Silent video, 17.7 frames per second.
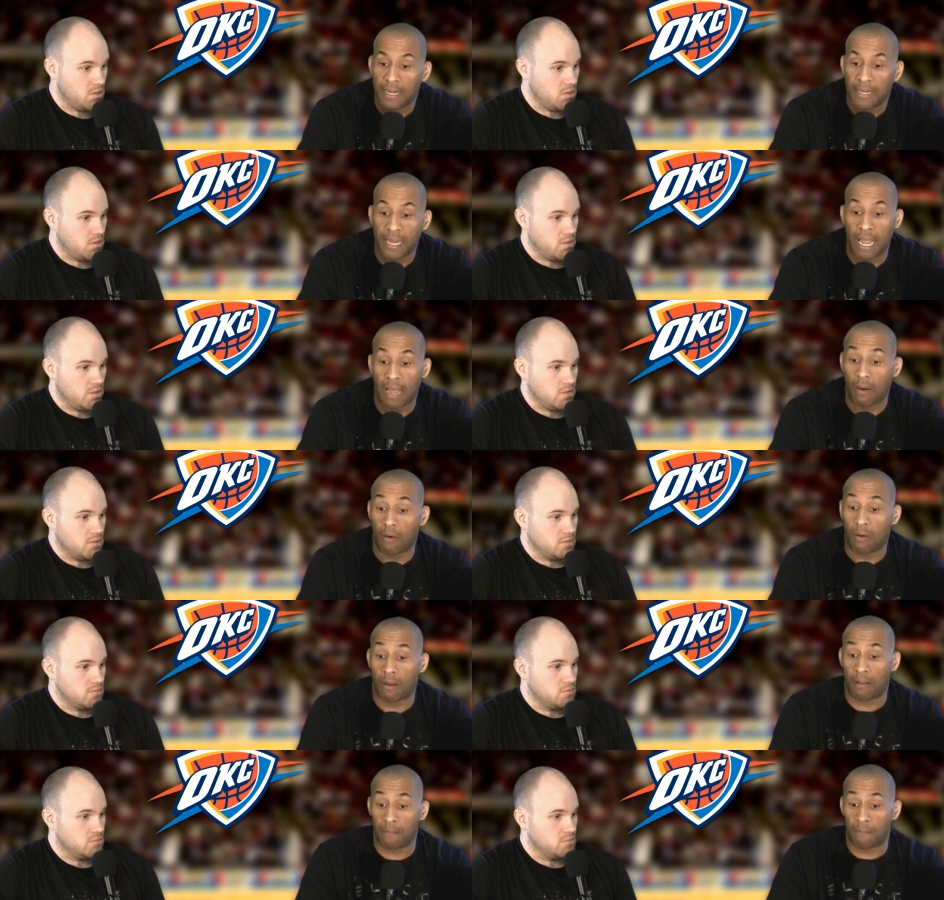
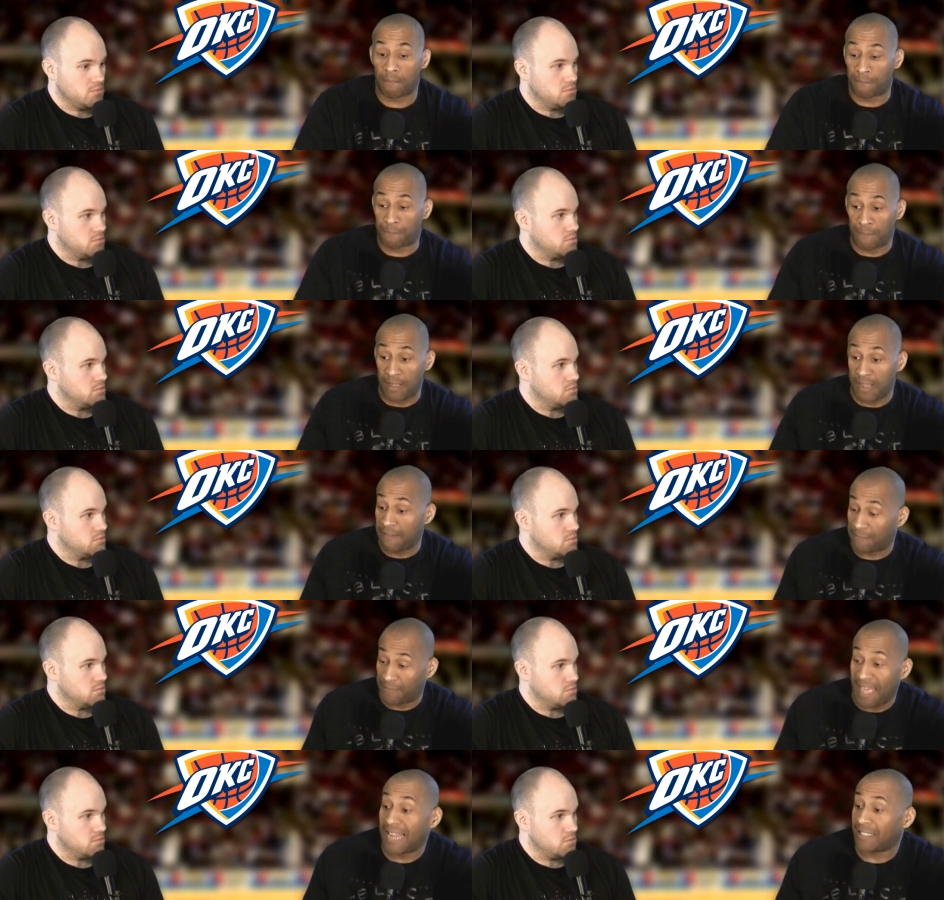Speaker 1: Now,
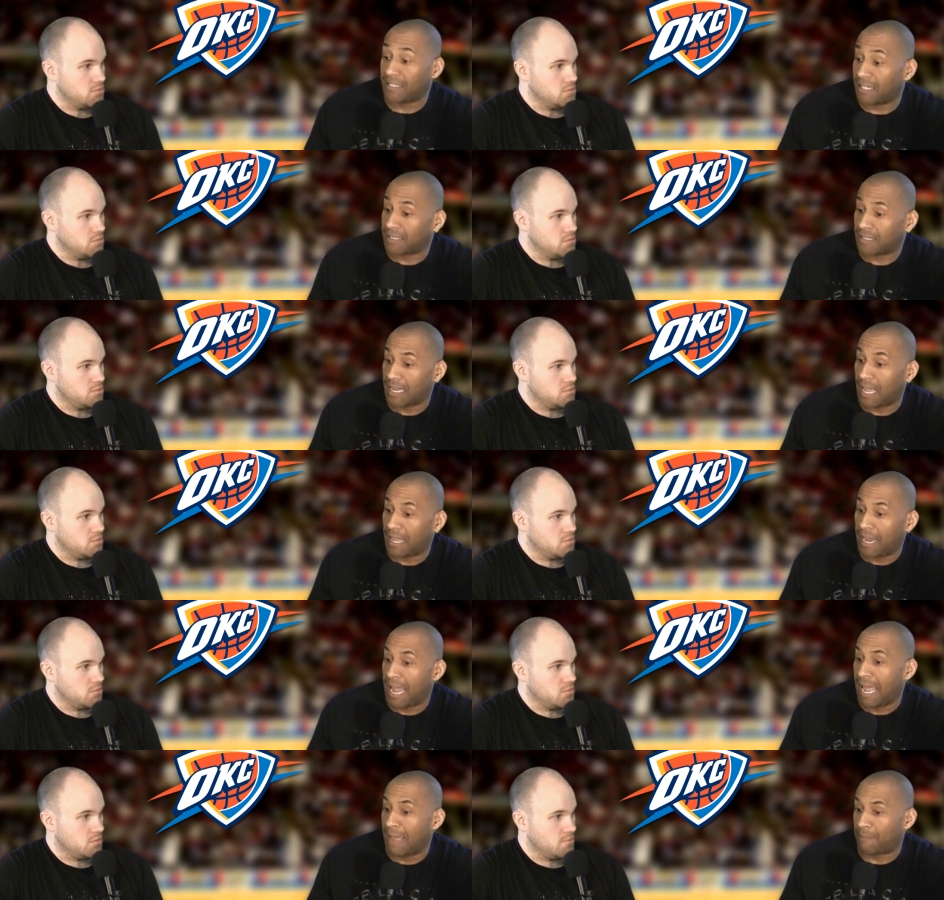if that does
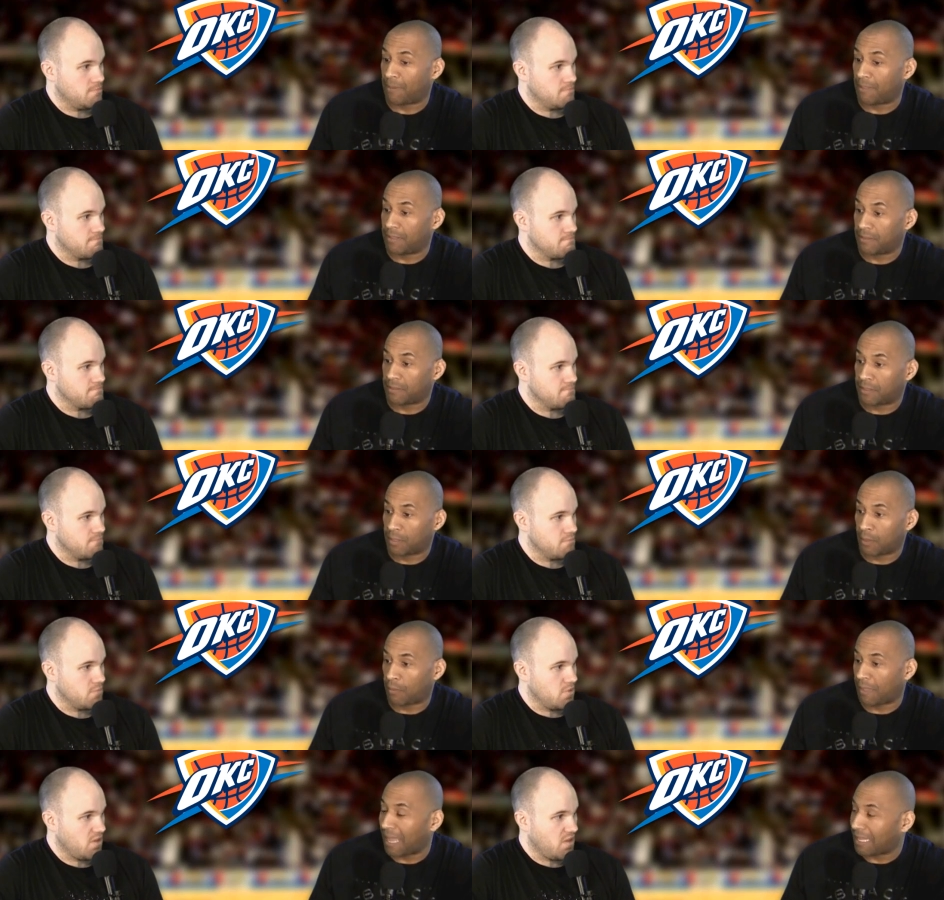not happen,
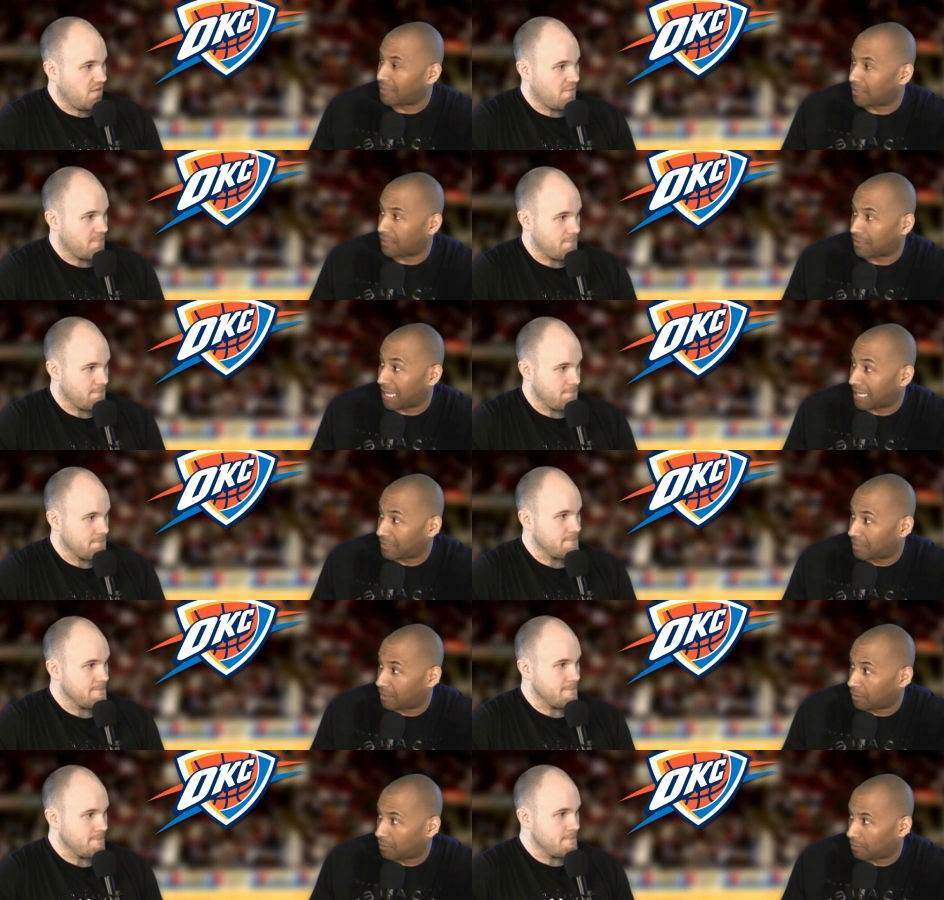so that's
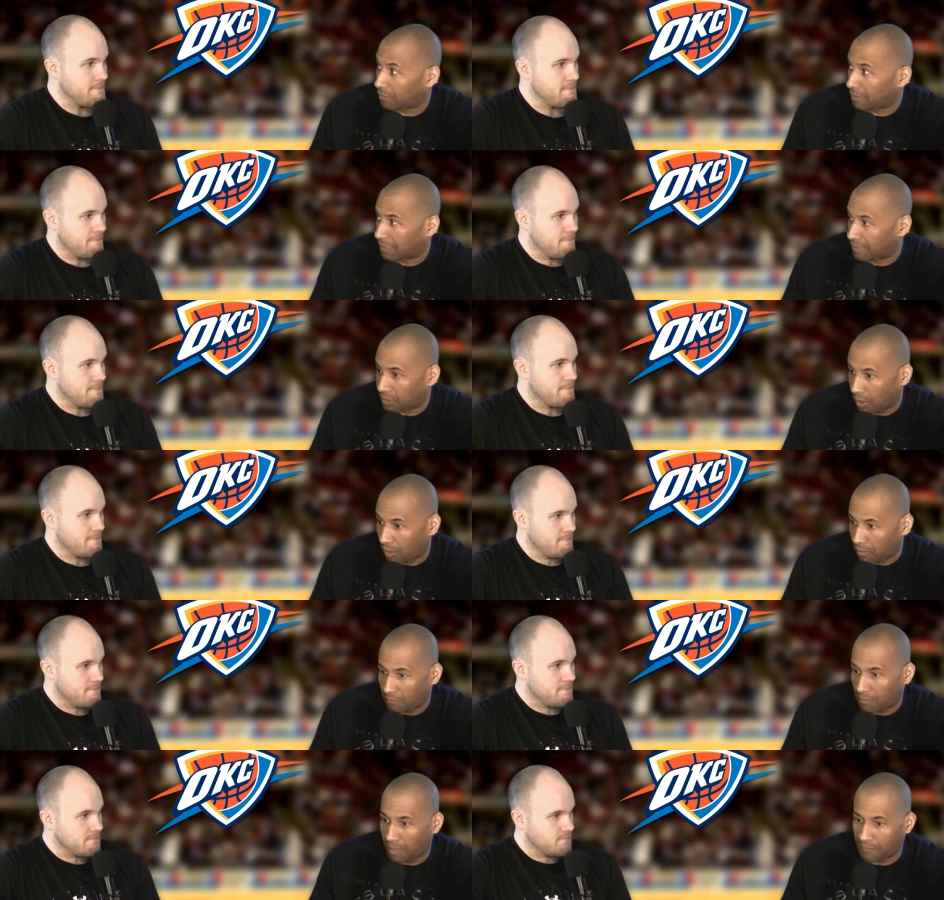still it's
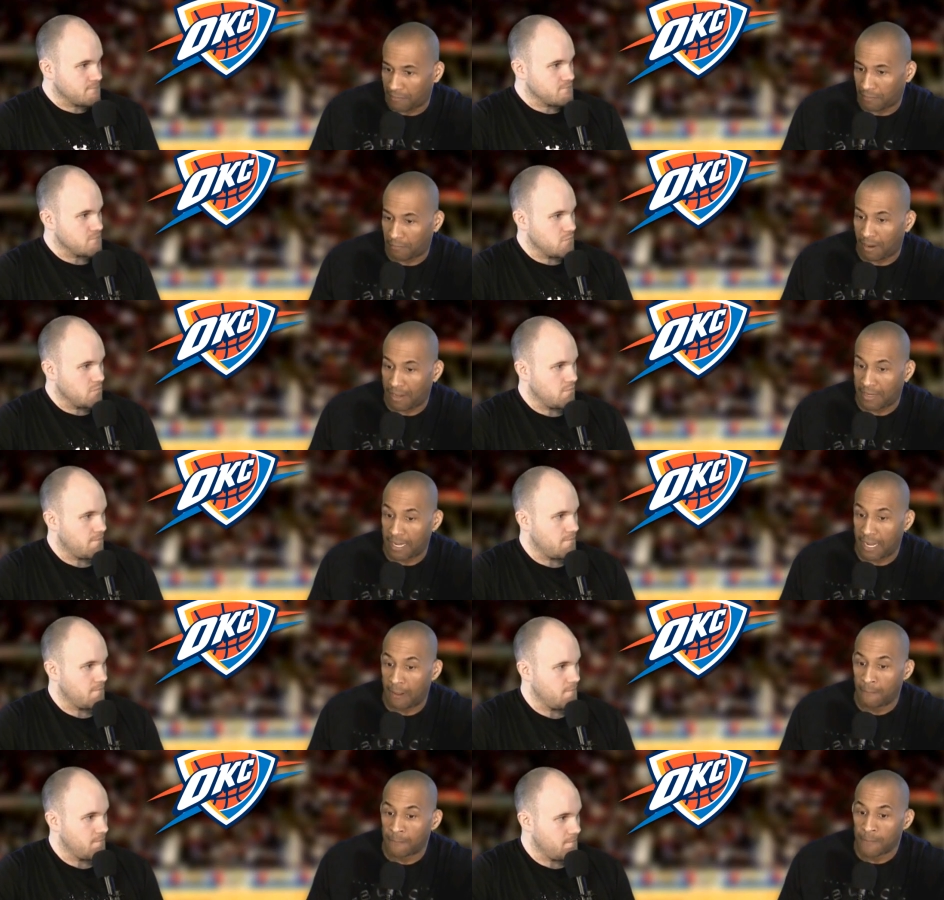all irrelevant right
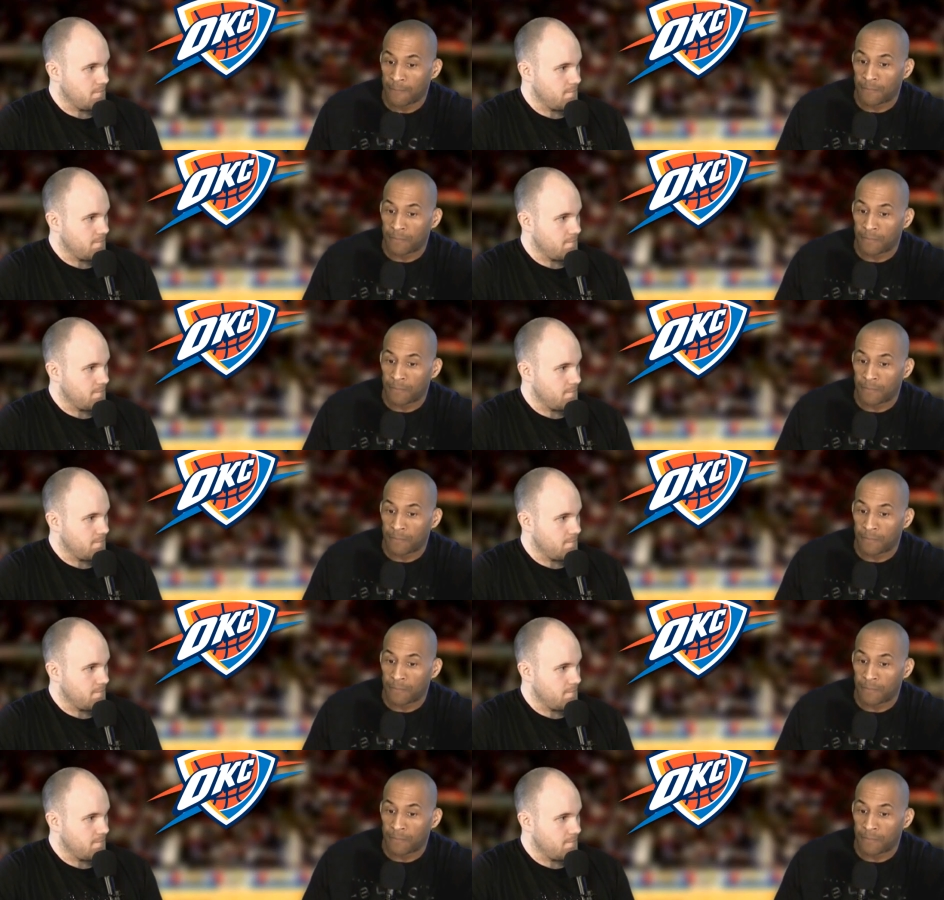now.